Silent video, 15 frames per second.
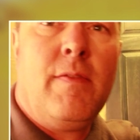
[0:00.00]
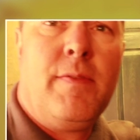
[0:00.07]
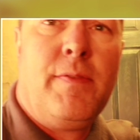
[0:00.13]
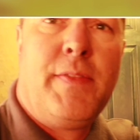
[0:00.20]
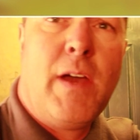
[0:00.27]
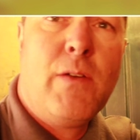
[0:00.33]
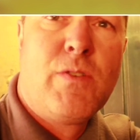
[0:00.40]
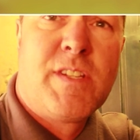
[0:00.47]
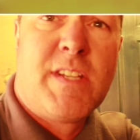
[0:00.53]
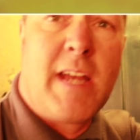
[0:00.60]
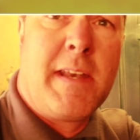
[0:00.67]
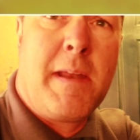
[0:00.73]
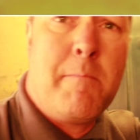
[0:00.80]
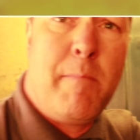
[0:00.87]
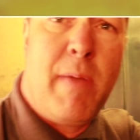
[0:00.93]
those
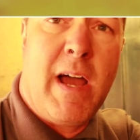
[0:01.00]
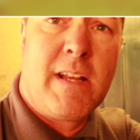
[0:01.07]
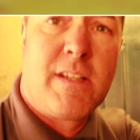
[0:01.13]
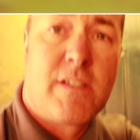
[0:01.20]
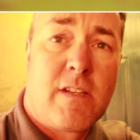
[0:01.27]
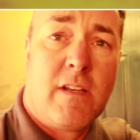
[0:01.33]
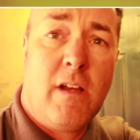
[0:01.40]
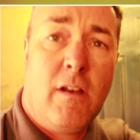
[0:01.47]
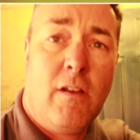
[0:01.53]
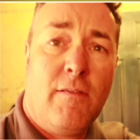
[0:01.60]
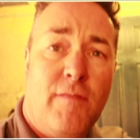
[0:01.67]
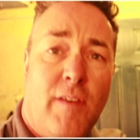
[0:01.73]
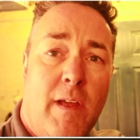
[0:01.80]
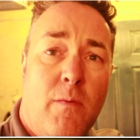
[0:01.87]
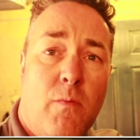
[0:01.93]
sanding pads are
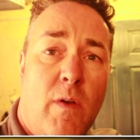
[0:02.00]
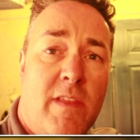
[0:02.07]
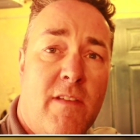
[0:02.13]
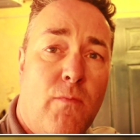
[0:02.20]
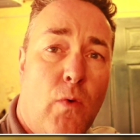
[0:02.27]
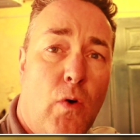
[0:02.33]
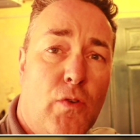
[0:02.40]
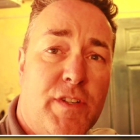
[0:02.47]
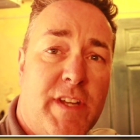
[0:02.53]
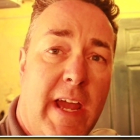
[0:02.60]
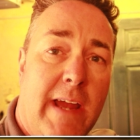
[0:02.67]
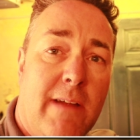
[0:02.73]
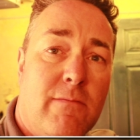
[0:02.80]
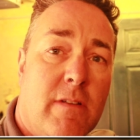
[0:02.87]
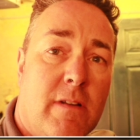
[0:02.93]
lovely when they've worn
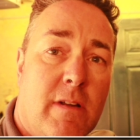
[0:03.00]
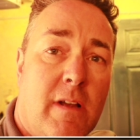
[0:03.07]
down.